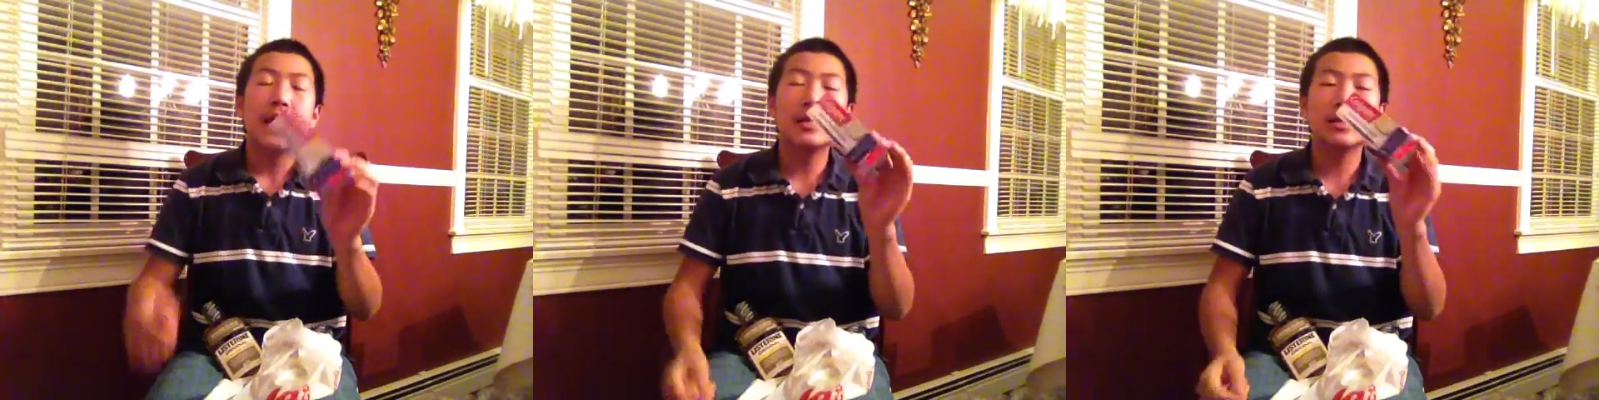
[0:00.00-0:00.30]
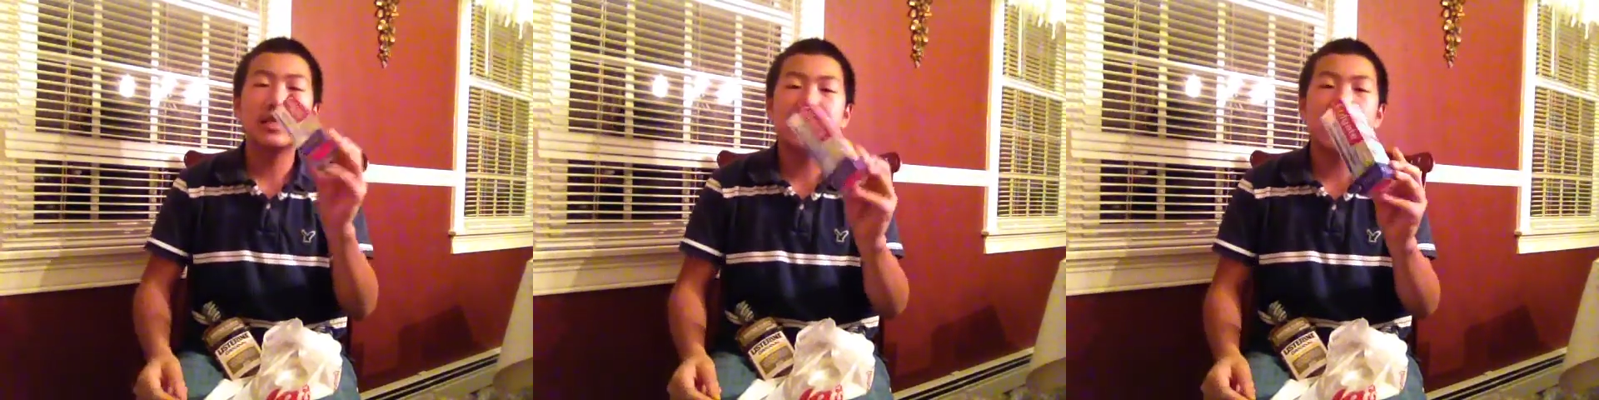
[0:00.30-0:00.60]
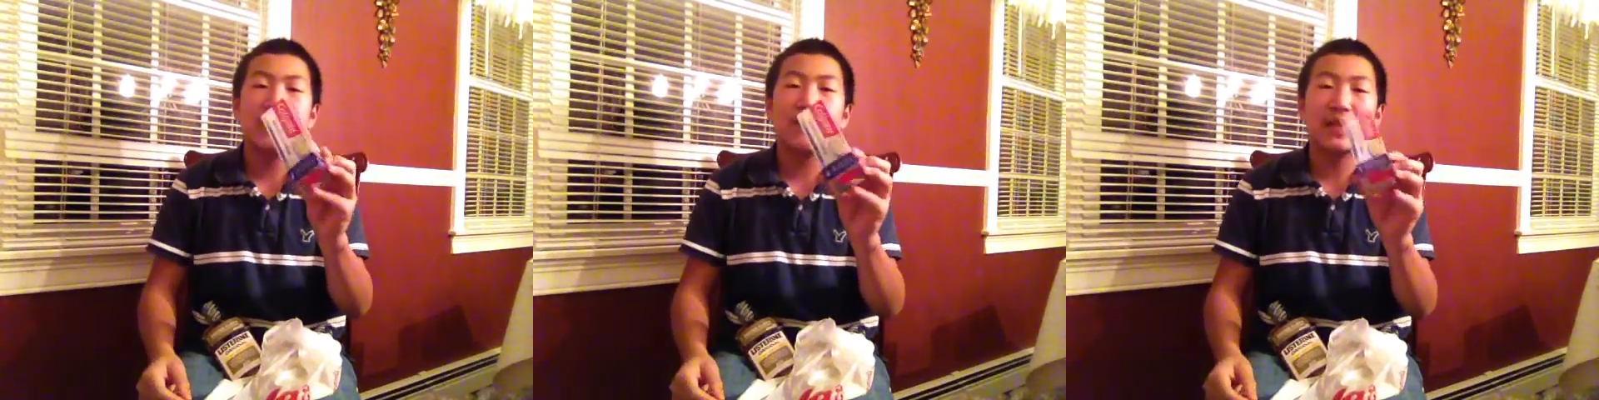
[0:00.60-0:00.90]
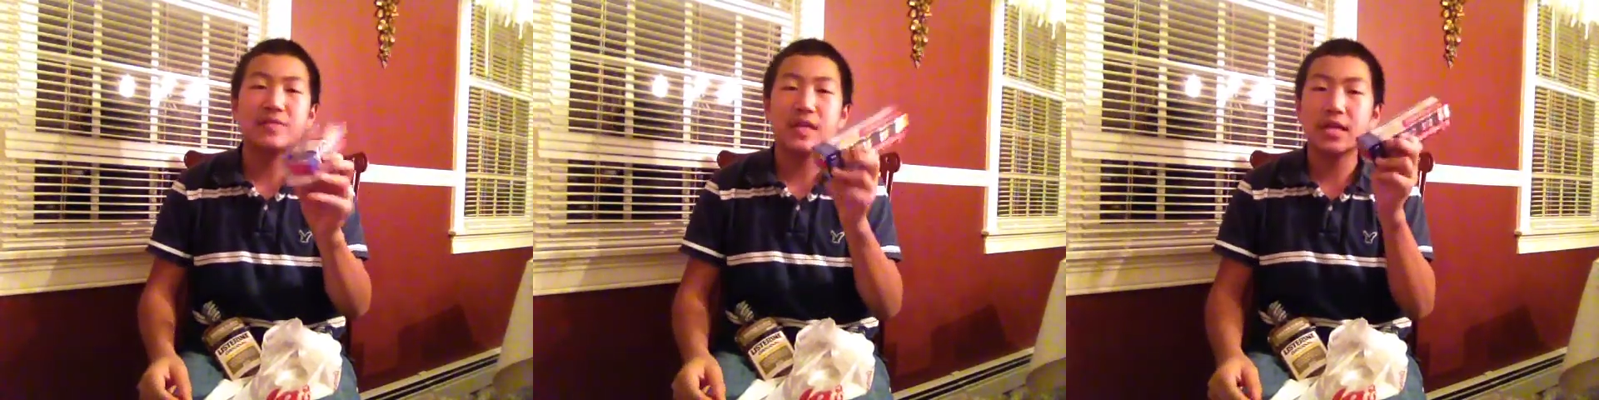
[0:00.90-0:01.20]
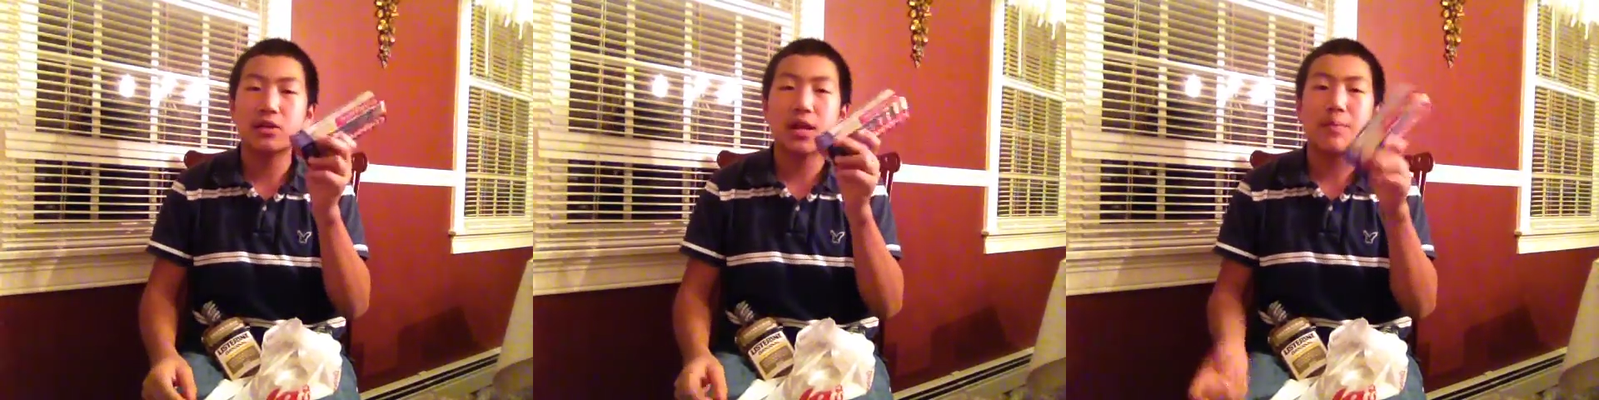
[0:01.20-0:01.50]
And there's a 75 cent
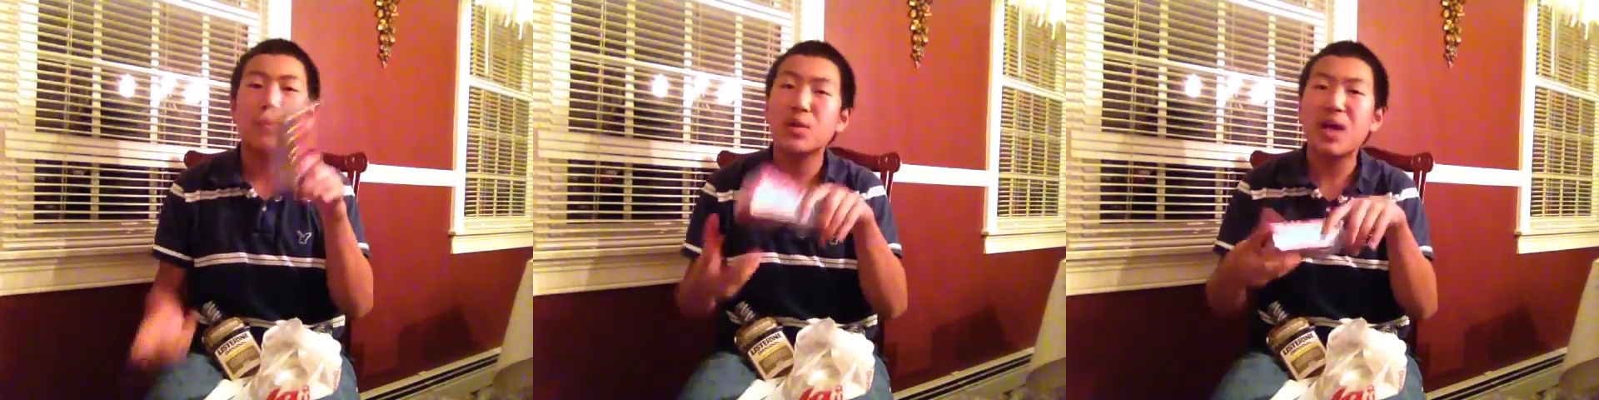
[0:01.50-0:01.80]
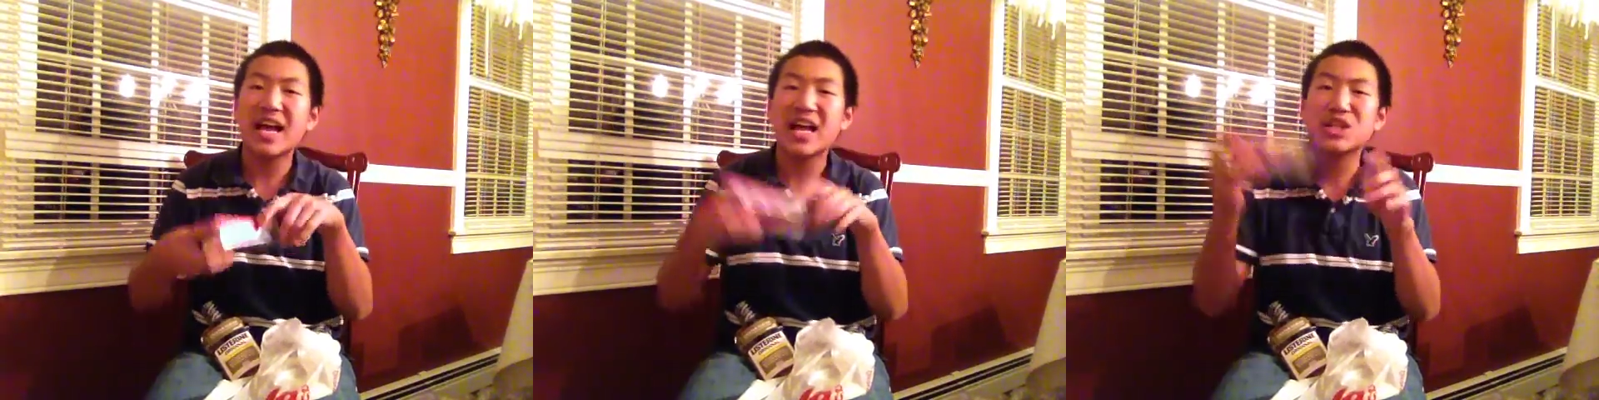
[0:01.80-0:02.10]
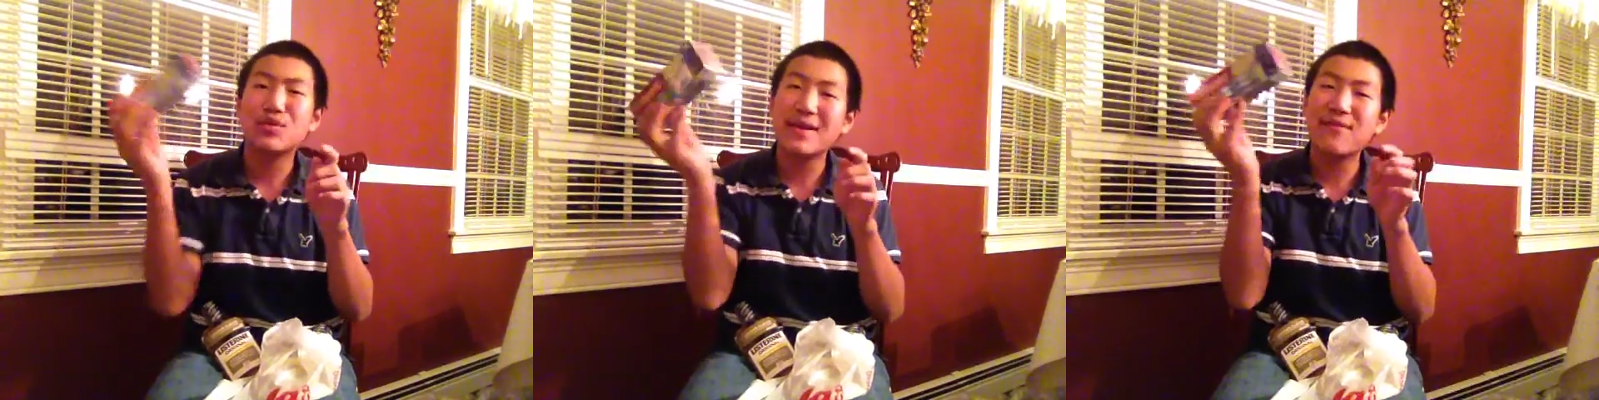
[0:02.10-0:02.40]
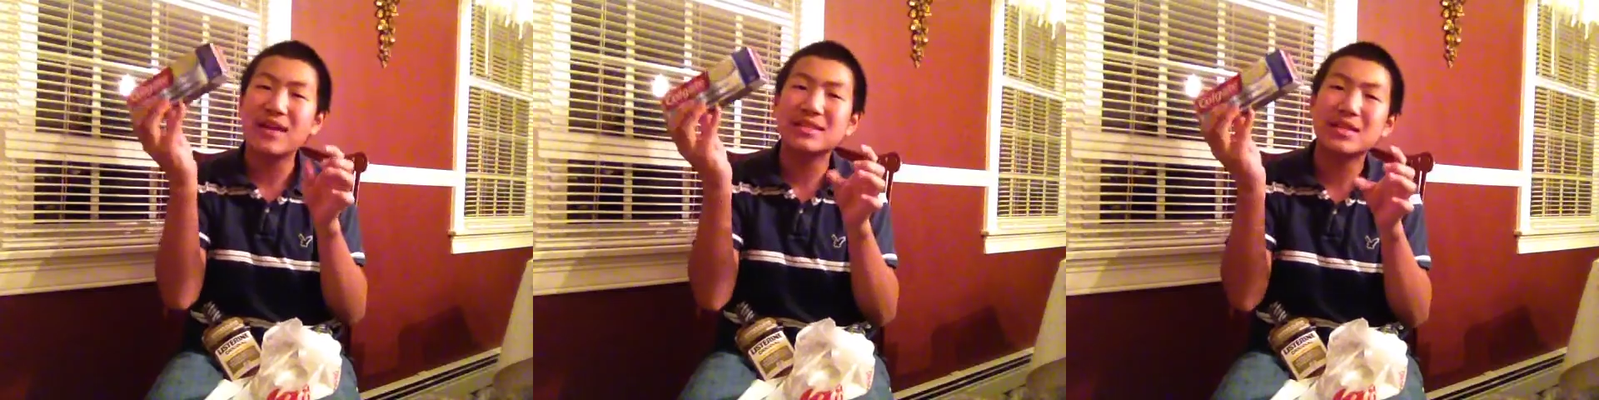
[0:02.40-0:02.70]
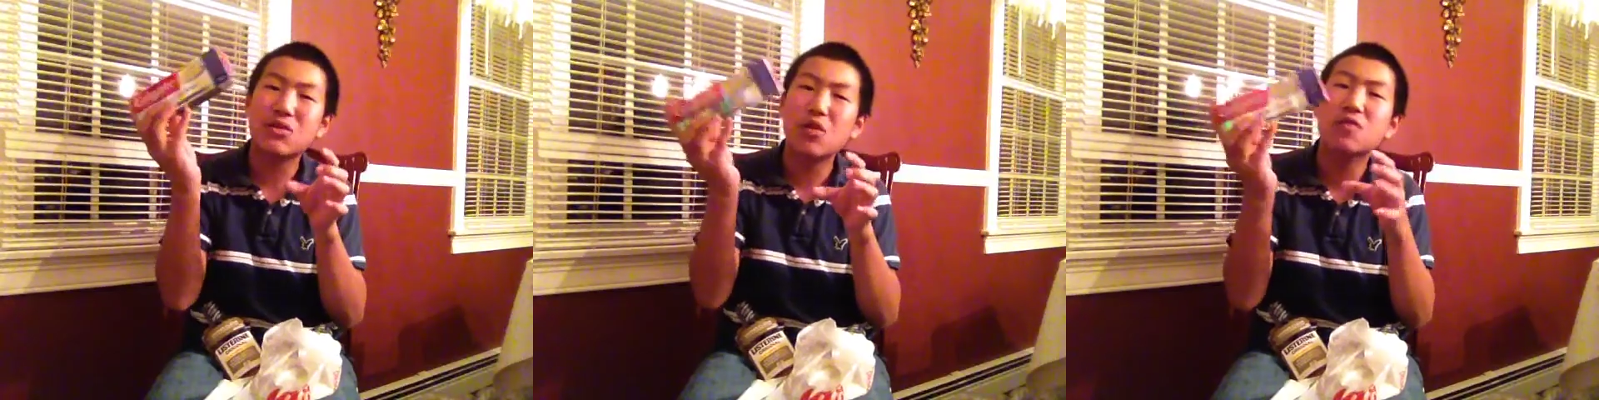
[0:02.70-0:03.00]
internet printable. I got 25
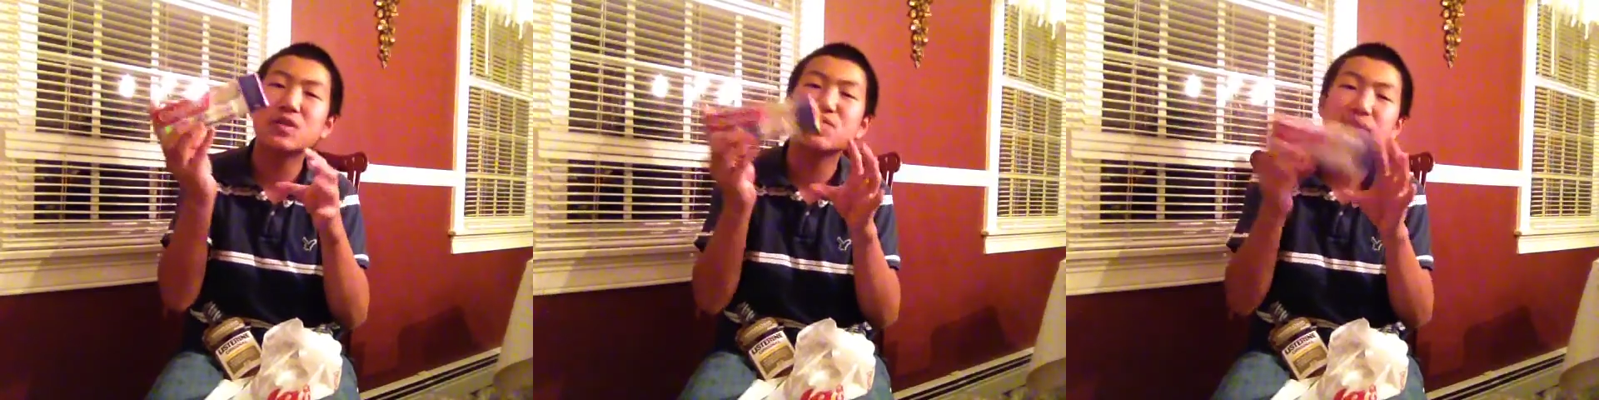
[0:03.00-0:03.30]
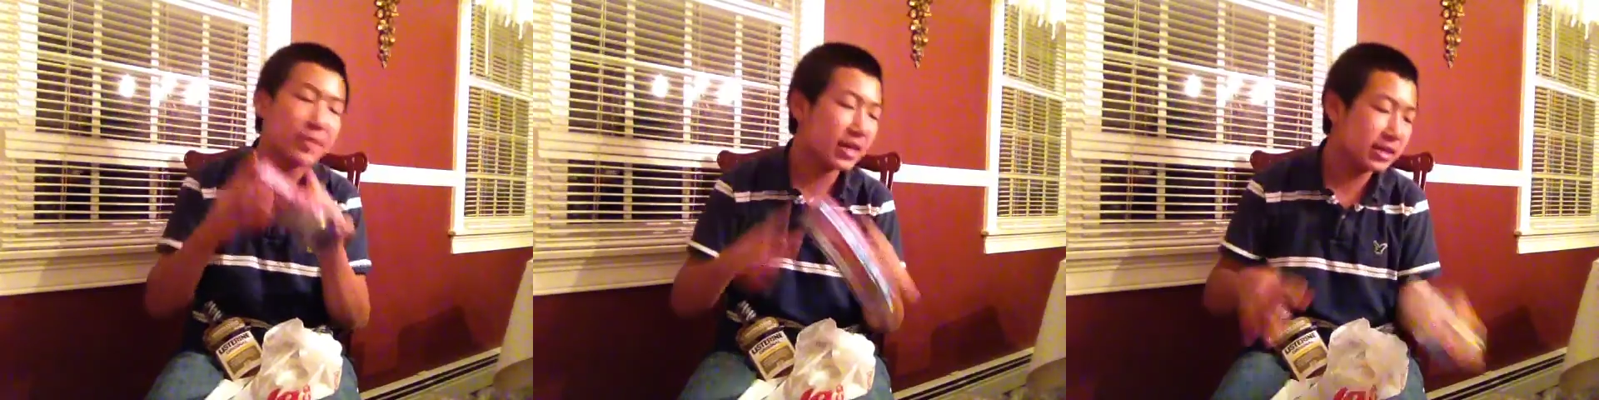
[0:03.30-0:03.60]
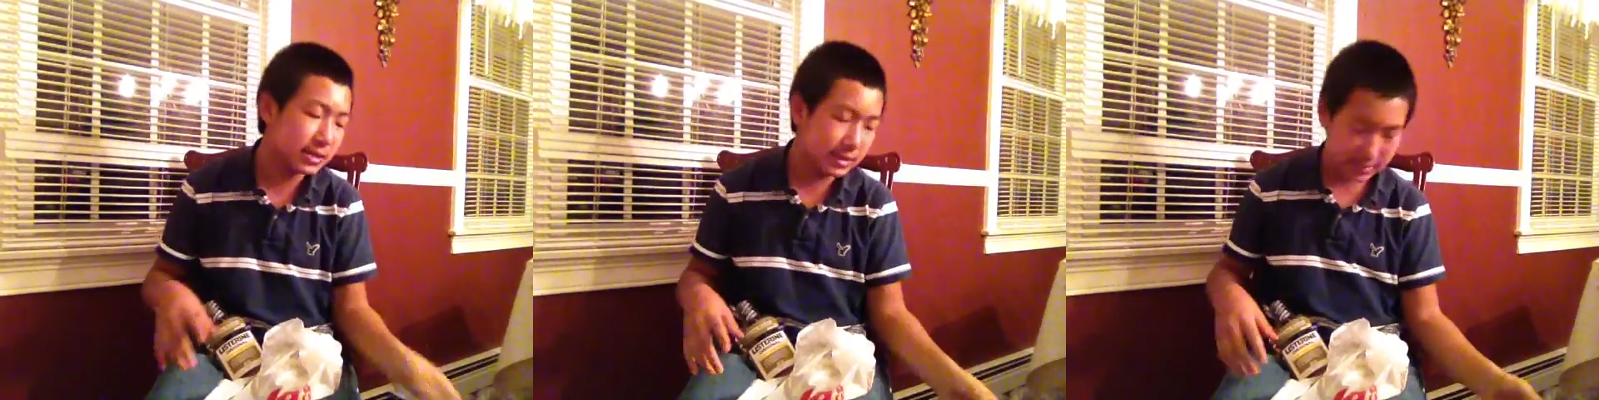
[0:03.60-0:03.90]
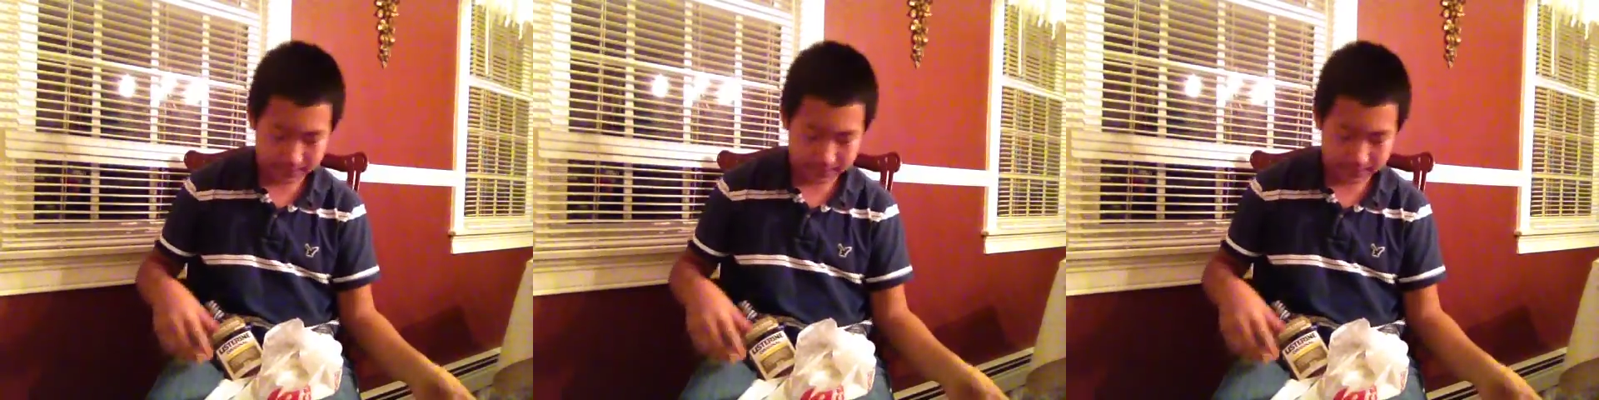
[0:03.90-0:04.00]
cent overage from this.